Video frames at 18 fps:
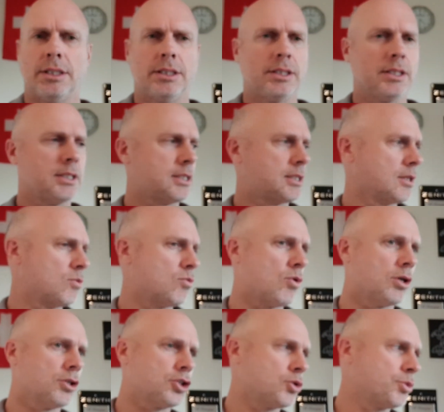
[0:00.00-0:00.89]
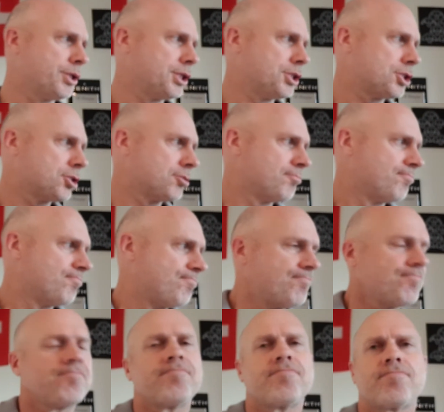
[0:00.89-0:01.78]
It's a watch which
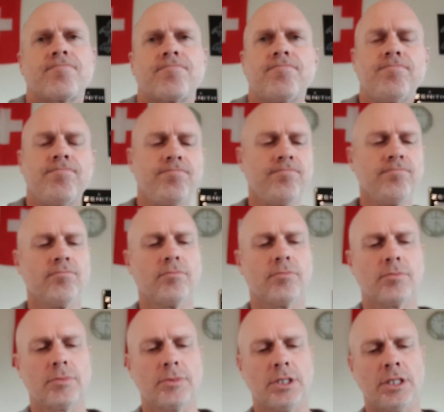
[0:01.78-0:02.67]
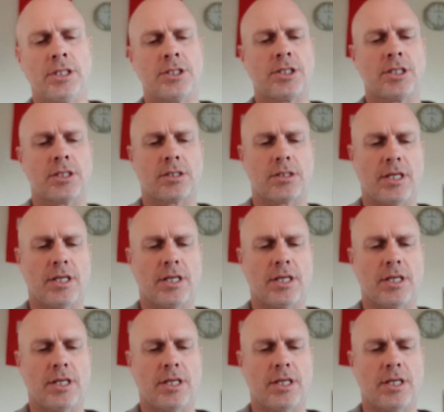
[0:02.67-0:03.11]
is just,